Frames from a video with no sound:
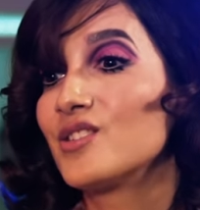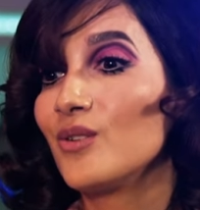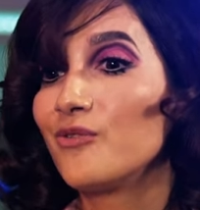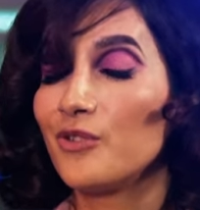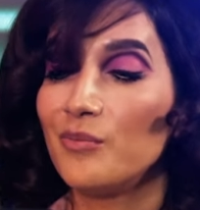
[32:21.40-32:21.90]

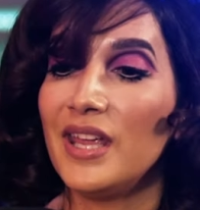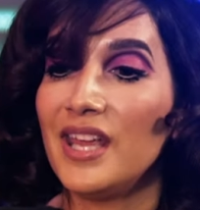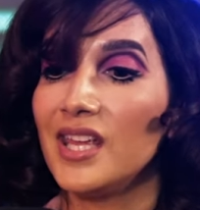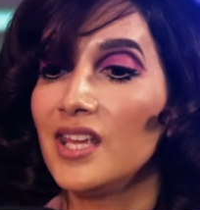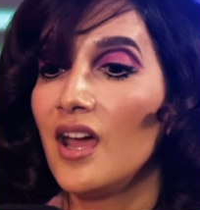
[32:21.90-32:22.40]
So for
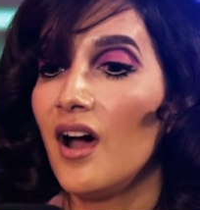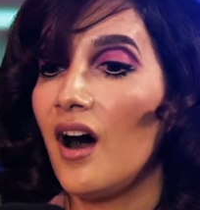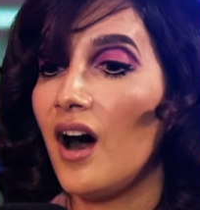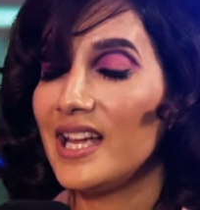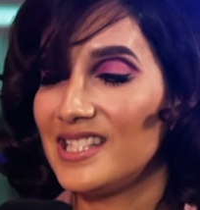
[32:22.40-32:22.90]
me,
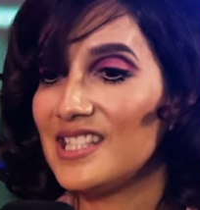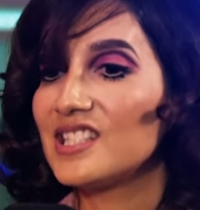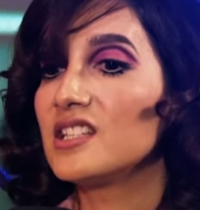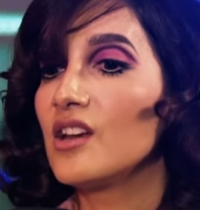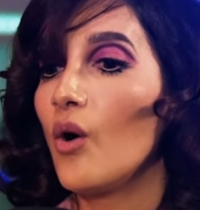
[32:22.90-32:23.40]
I
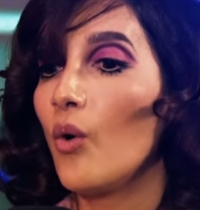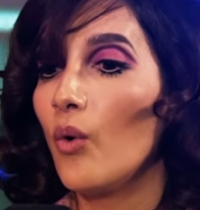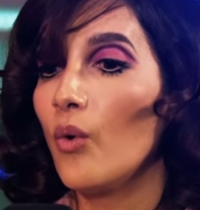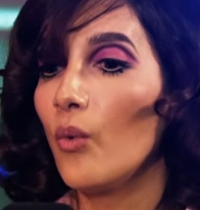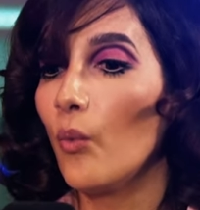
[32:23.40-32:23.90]
didn't
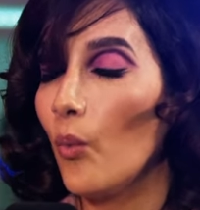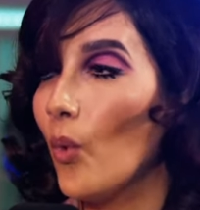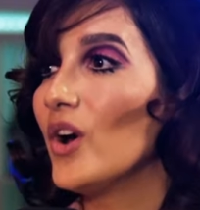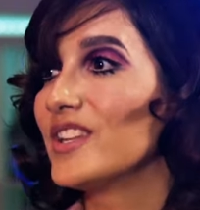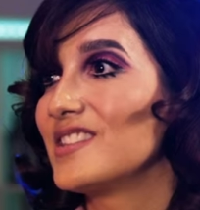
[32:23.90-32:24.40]

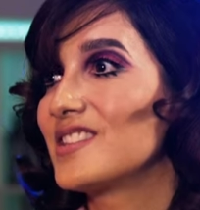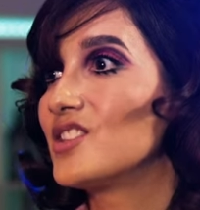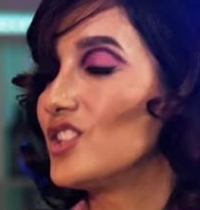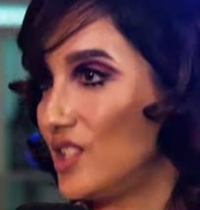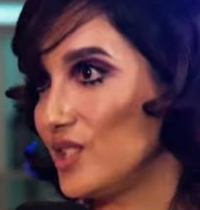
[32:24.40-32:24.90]
want
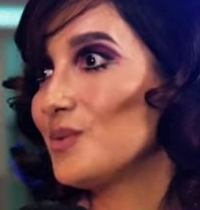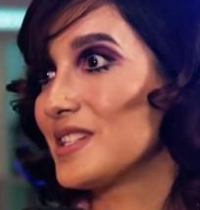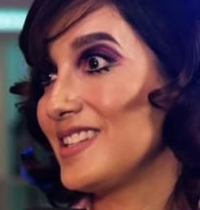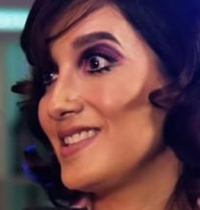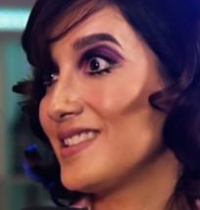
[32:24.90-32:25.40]
to do a
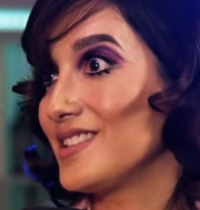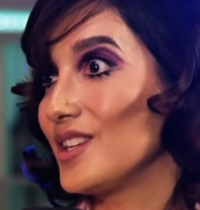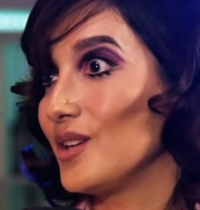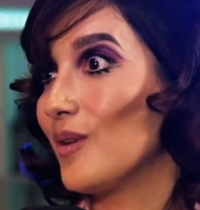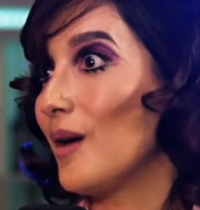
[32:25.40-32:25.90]
season
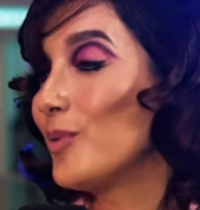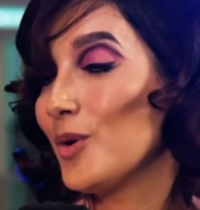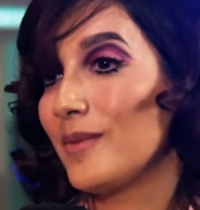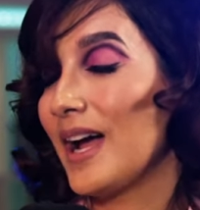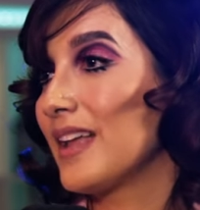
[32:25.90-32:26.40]
2. I'll
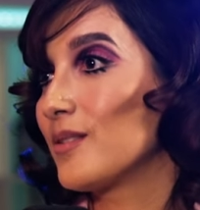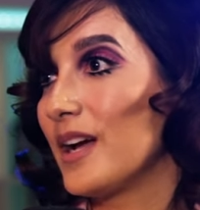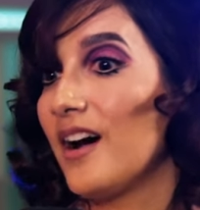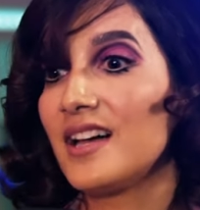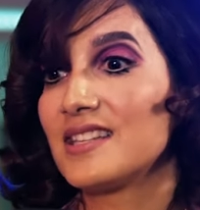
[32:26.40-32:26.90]
put my hand on
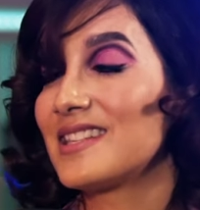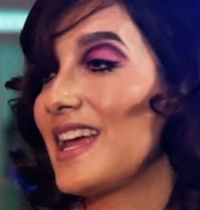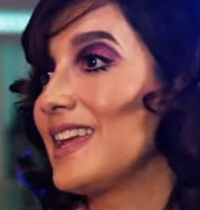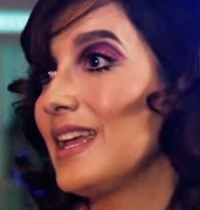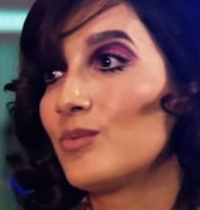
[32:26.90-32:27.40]
my heart and
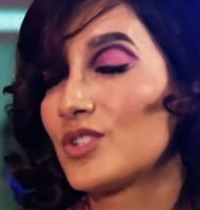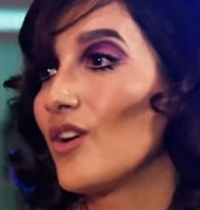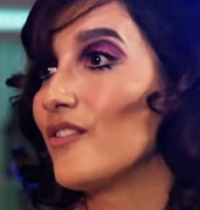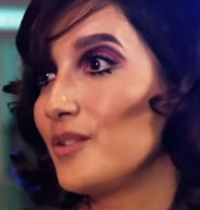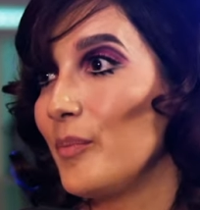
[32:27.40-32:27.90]
say it was
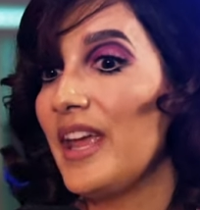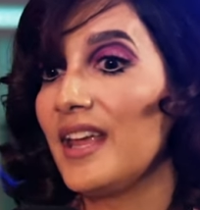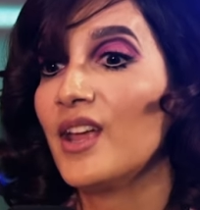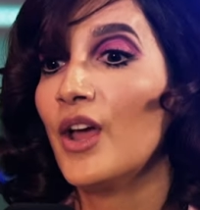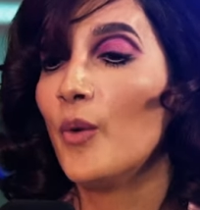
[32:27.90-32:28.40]
not for
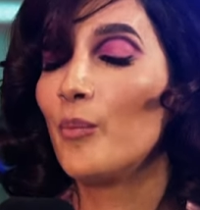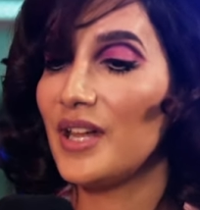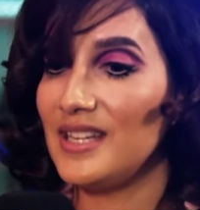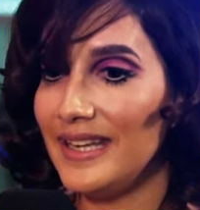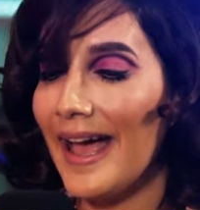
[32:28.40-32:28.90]
me.
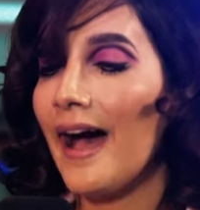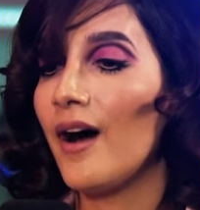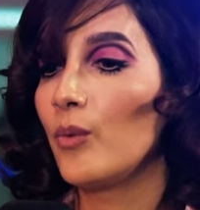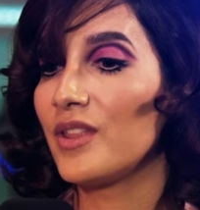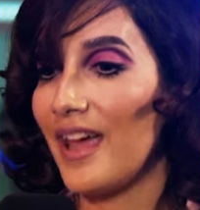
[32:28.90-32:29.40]
But
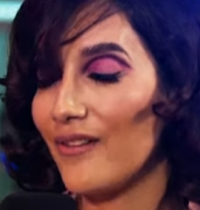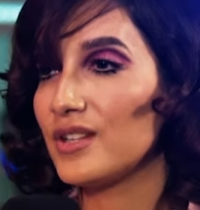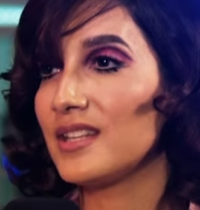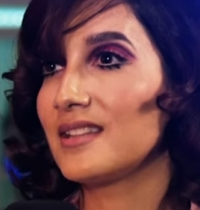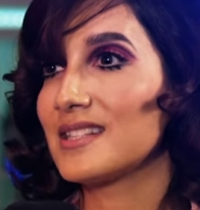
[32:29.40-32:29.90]
now with
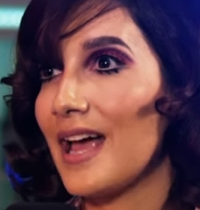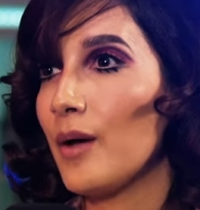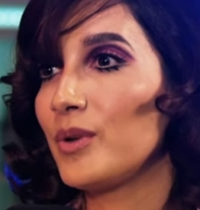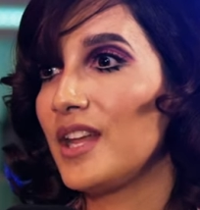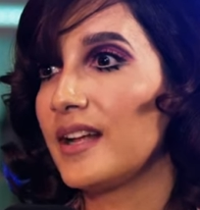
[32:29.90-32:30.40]
everything that's
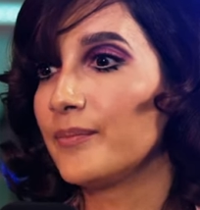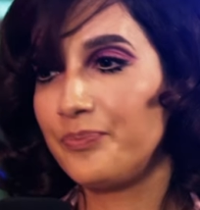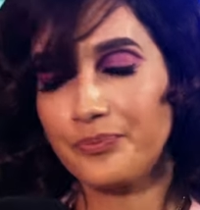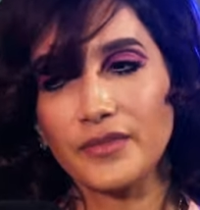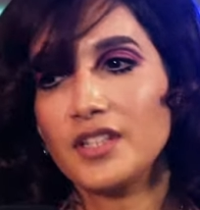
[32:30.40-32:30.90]
happening,
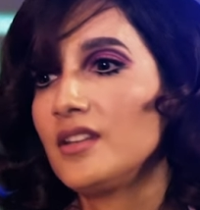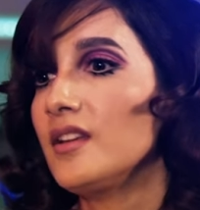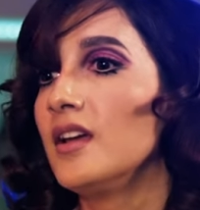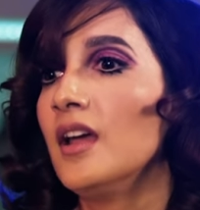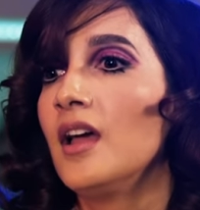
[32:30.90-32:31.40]

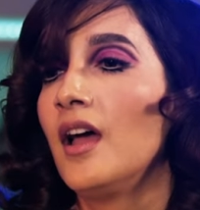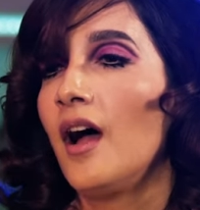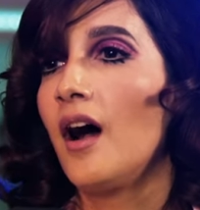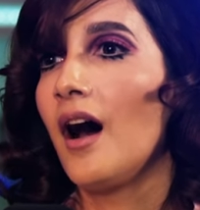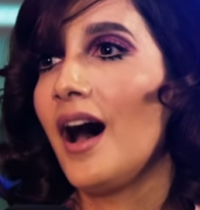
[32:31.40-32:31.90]

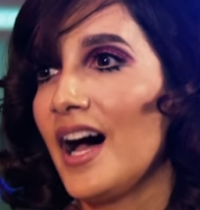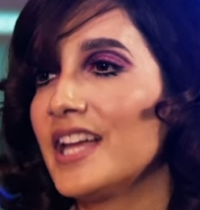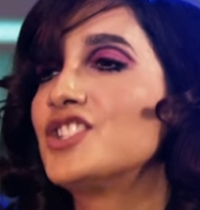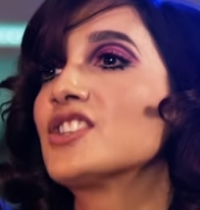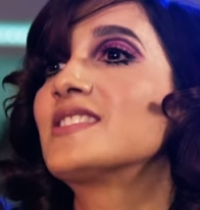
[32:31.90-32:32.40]

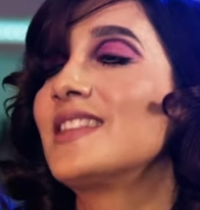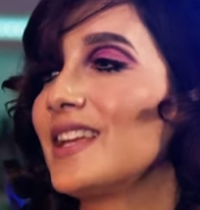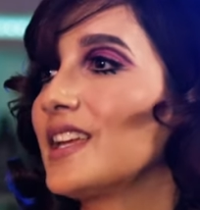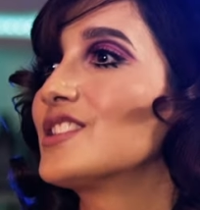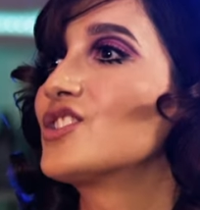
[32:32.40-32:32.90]
I just
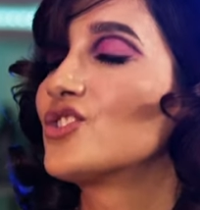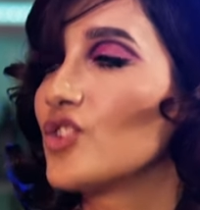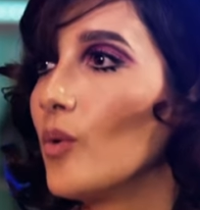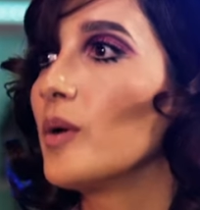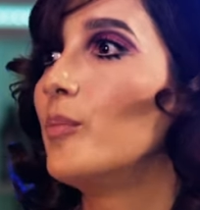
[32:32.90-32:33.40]
think it's
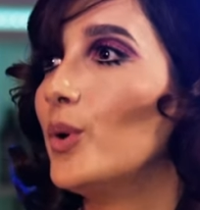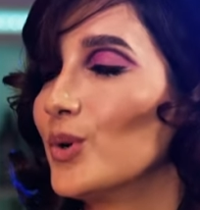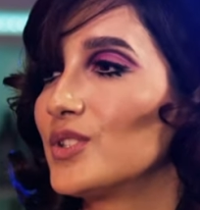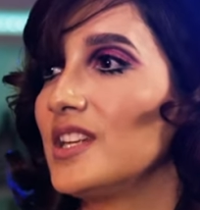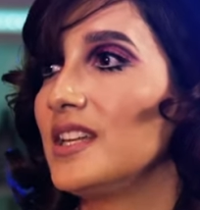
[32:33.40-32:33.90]
so
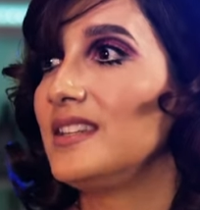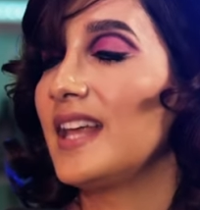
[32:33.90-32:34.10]
important